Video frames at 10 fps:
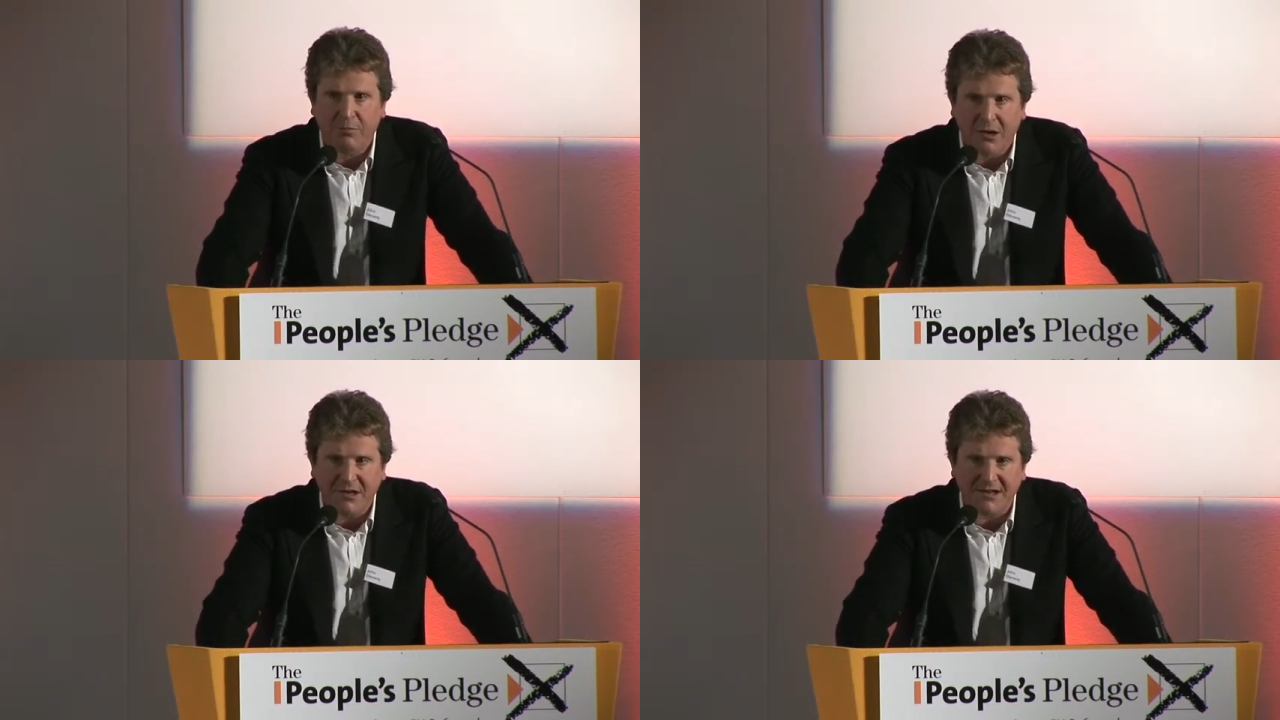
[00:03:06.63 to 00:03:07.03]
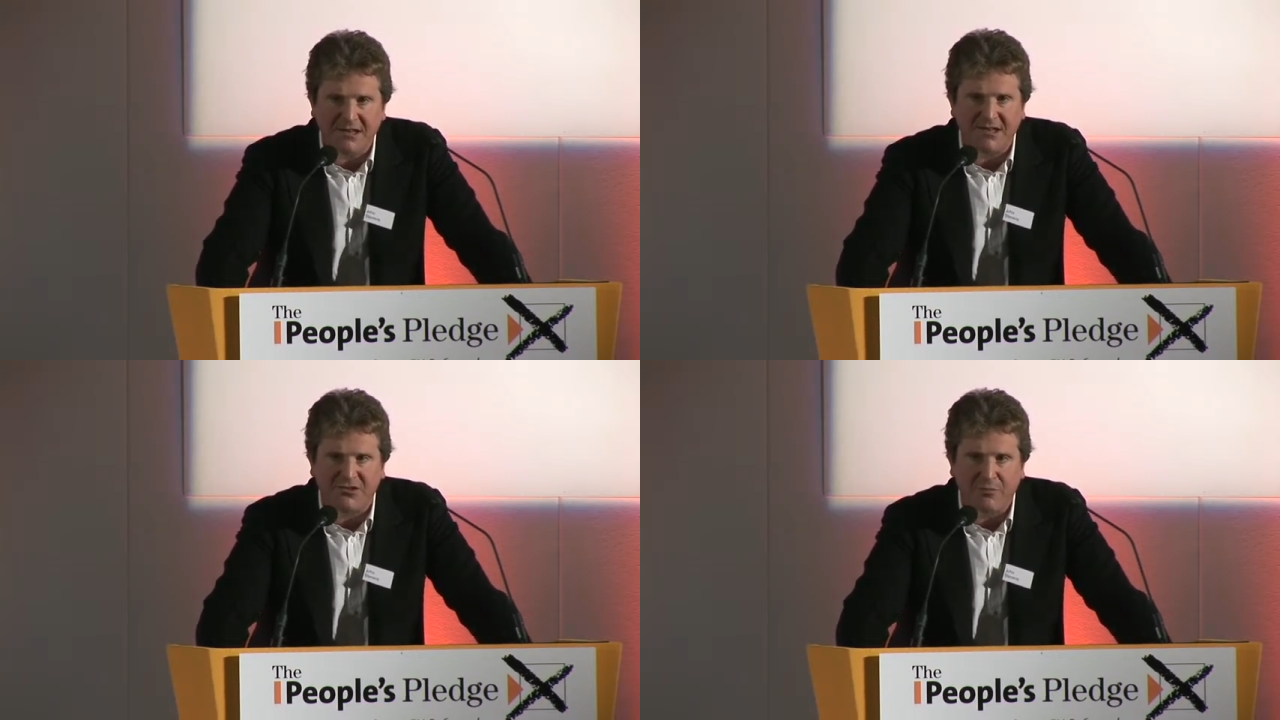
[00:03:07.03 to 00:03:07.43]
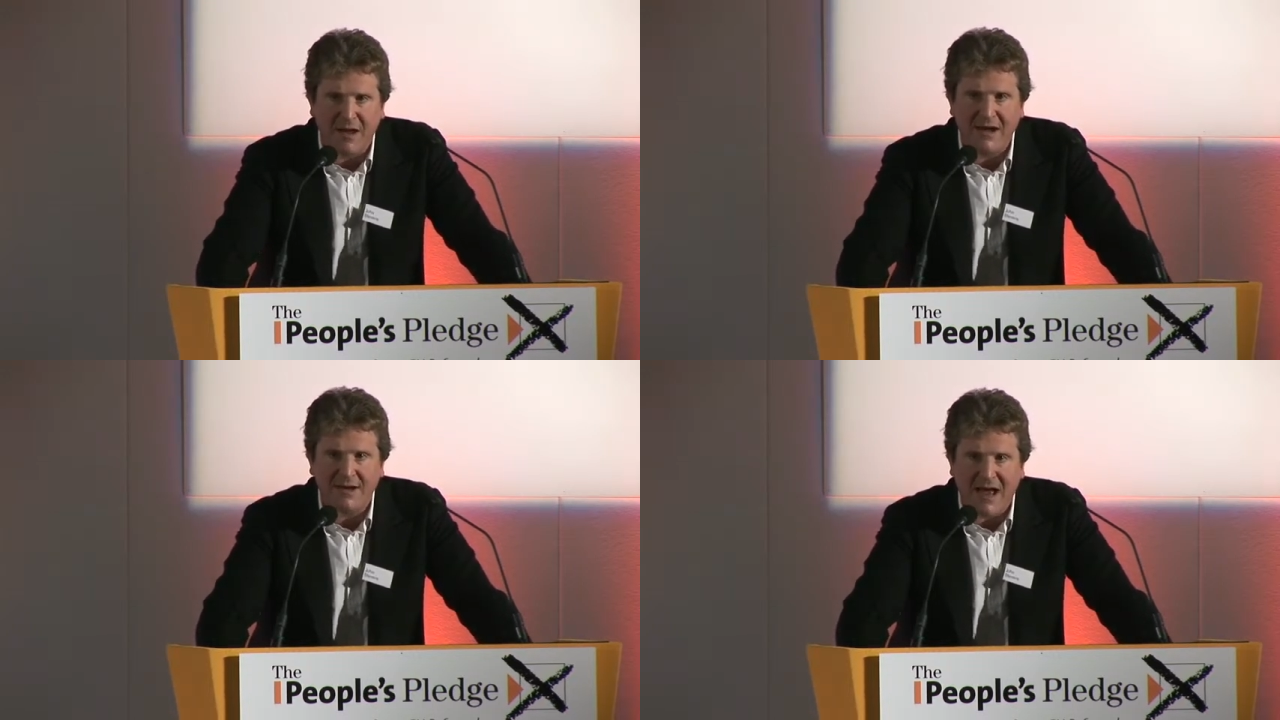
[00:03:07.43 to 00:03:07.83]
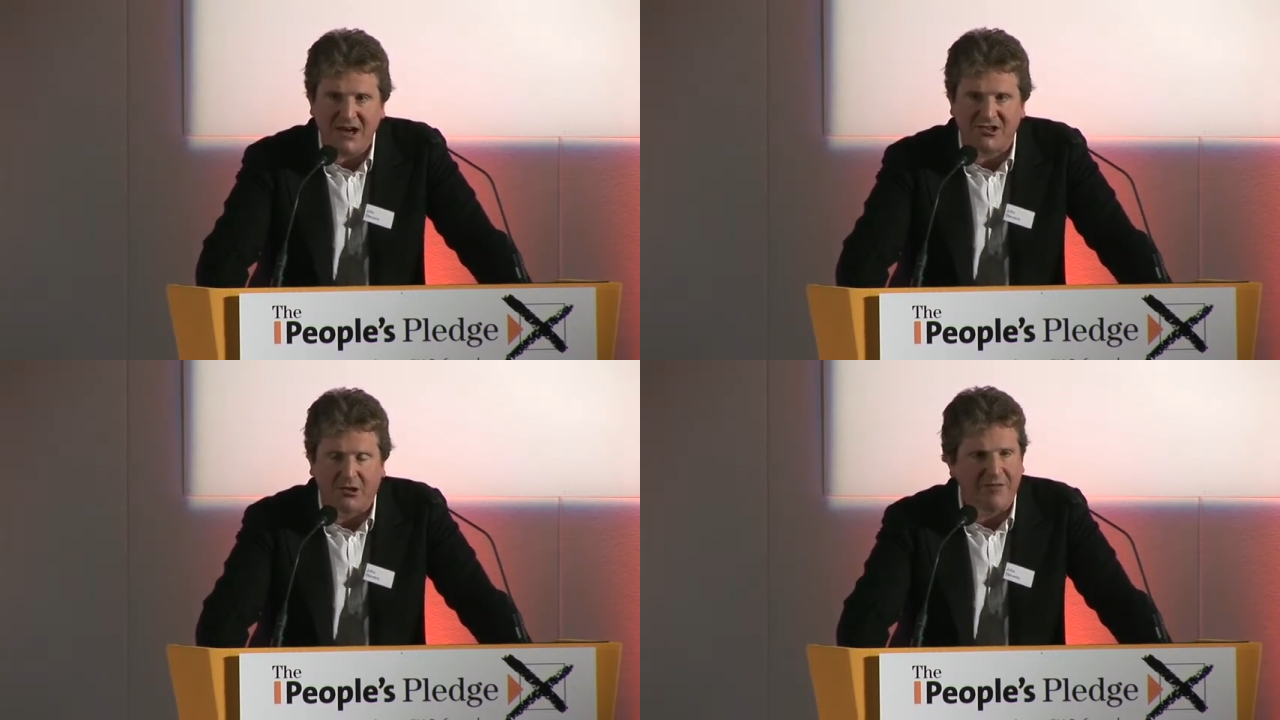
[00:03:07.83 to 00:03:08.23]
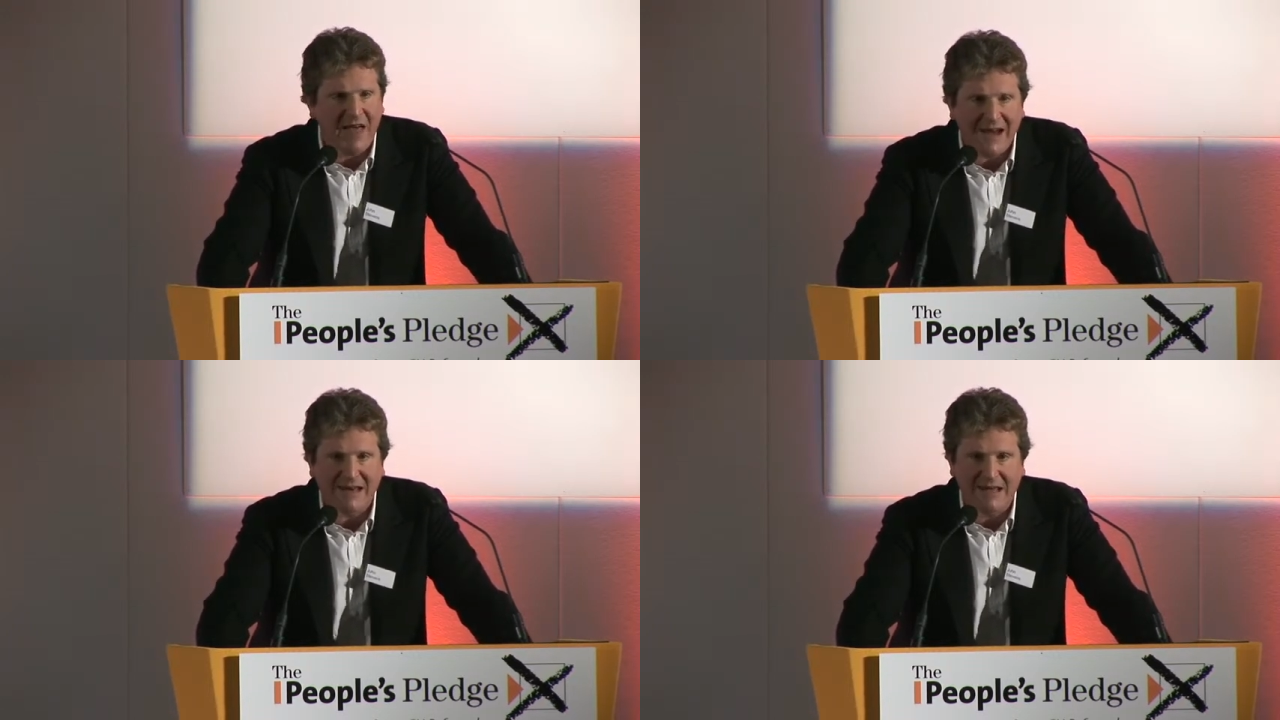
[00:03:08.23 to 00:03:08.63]
Politics has remained national.
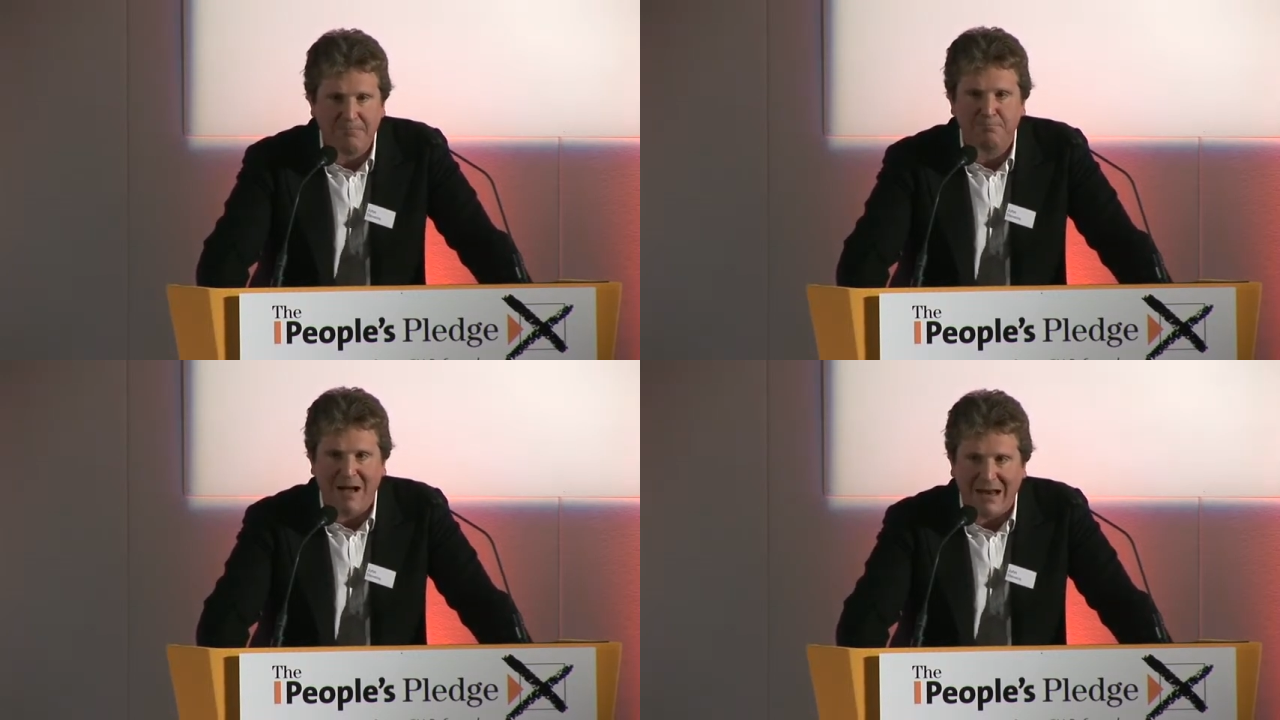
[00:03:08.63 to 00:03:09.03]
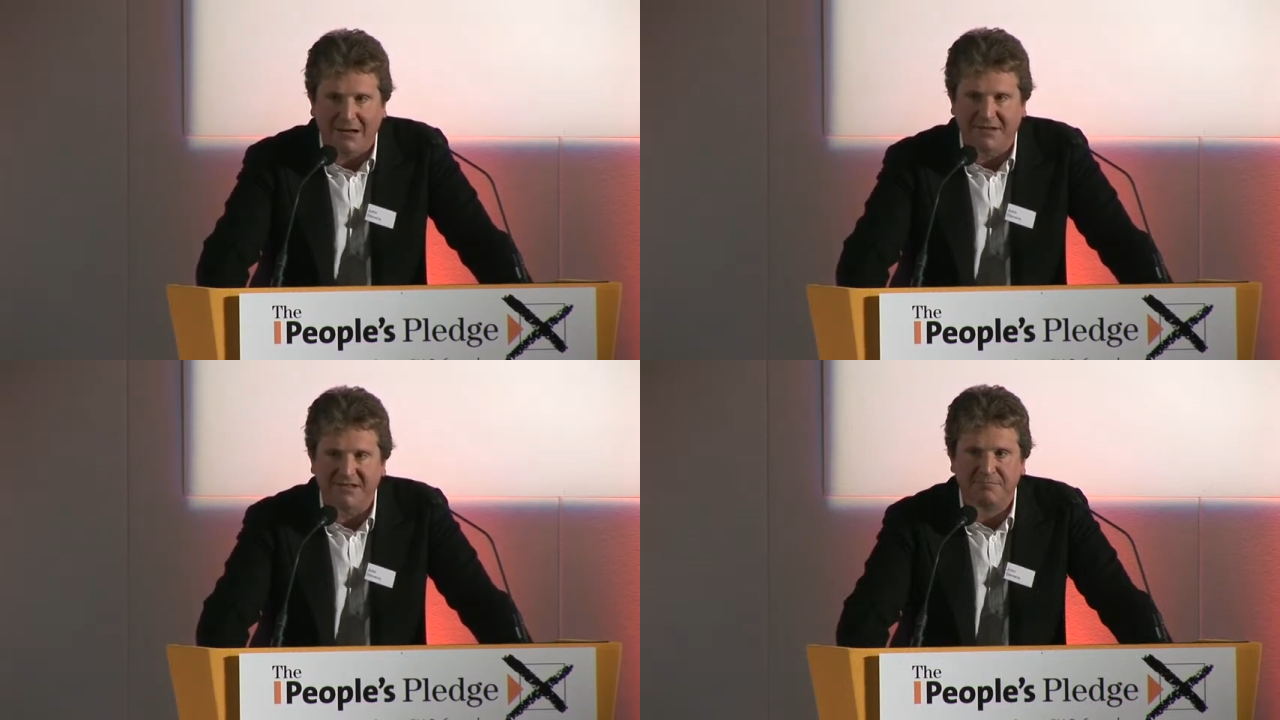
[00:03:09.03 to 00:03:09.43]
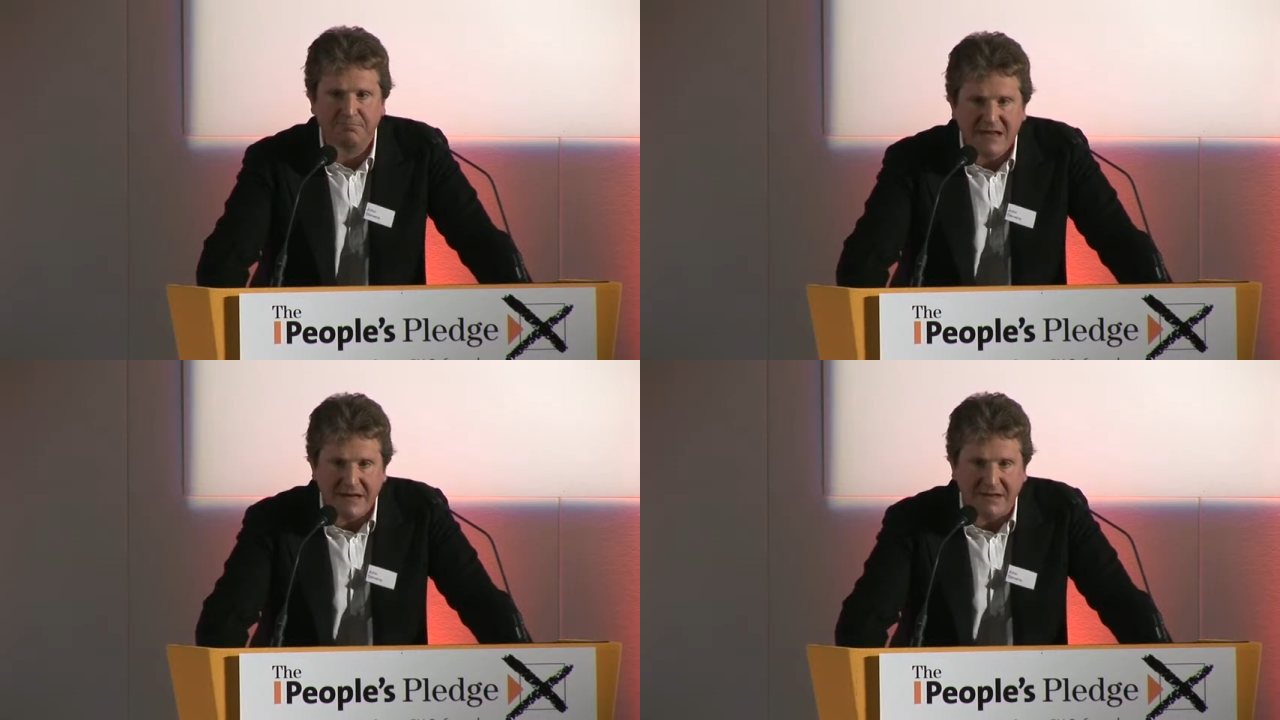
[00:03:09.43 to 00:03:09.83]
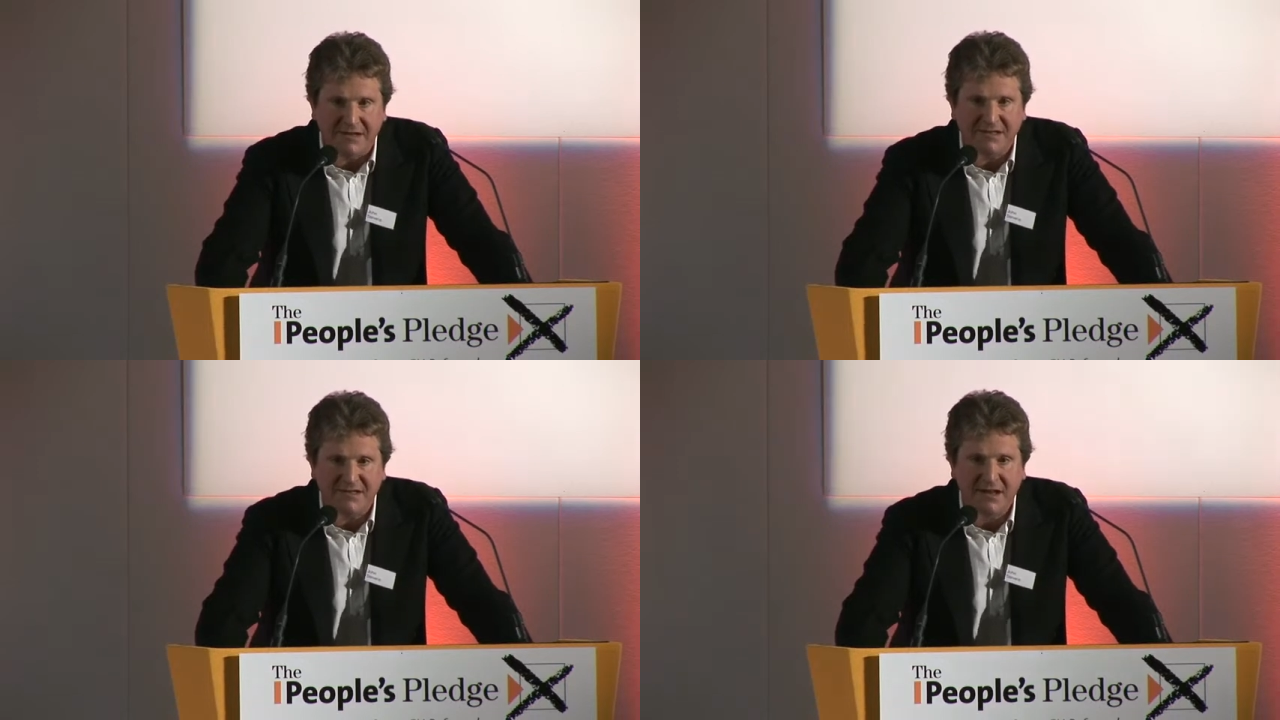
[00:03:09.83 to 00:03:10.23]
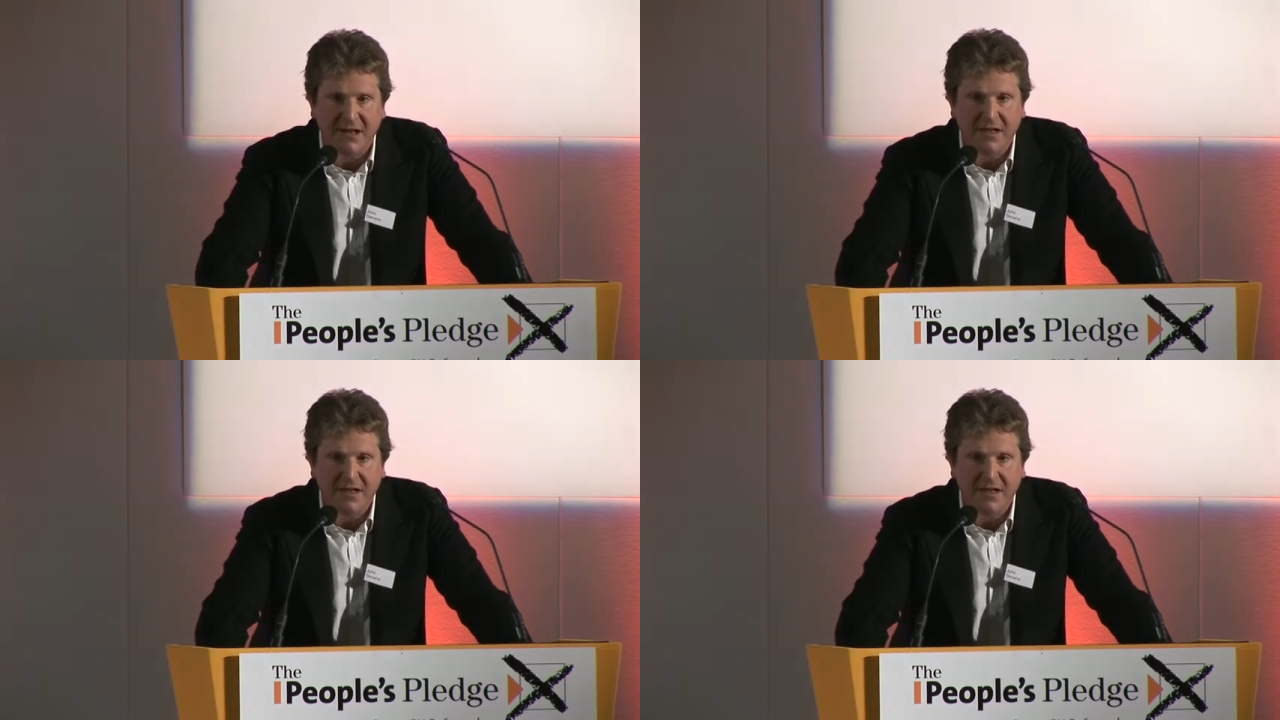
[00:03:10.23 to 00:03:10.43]
That imbalance means